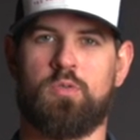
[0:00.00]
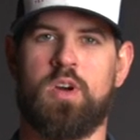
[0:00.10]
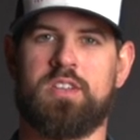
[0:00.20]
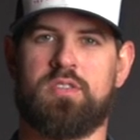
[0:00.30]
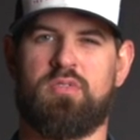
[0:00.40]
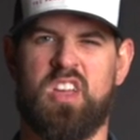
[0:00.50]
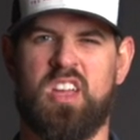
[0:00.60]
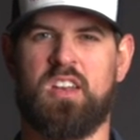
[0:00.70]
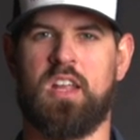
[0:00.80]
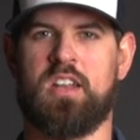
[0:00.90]
quite as
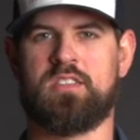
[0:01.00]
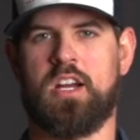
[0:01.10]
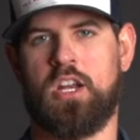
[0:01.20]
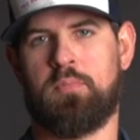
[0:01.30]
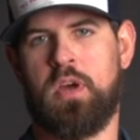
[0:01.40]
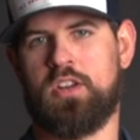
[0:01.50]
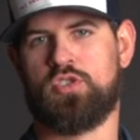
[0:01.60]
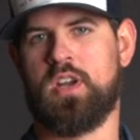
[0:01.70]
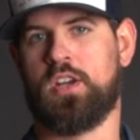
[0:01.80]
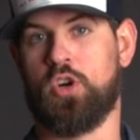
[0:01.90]
thin and it's not going to
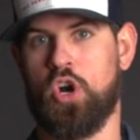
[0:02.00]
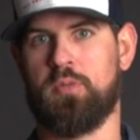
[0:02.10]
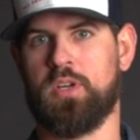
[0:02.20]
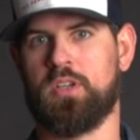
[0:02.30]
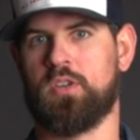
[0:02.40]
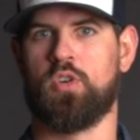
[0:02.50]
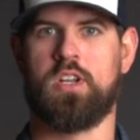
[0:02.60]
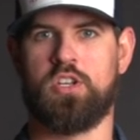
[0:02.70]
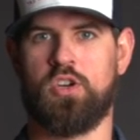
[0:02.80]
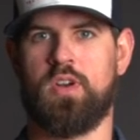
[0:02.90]
penetrate carbon or
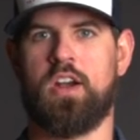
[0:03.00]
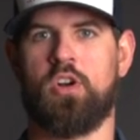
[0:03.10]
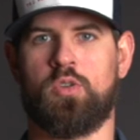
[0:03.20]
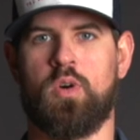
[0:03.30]
into your arrow